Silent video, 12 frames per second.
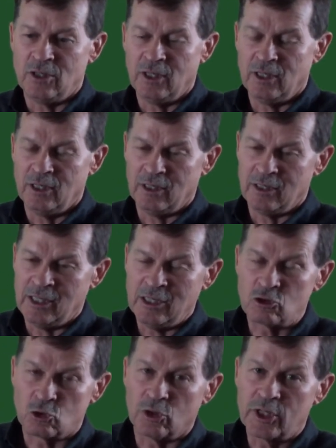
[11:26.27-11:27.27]

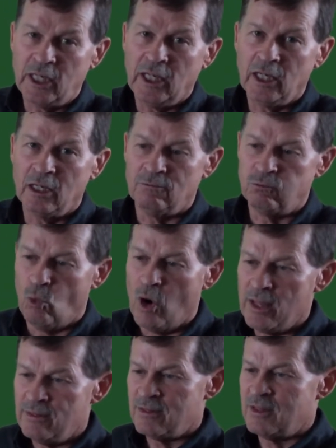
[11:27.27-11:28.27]
Israel king of
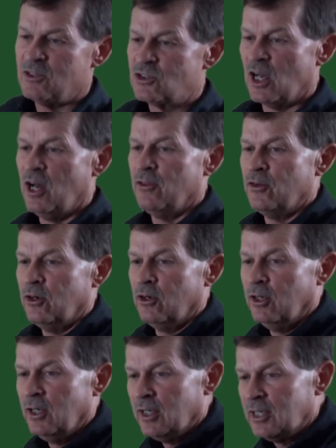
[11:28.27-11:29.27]
what this other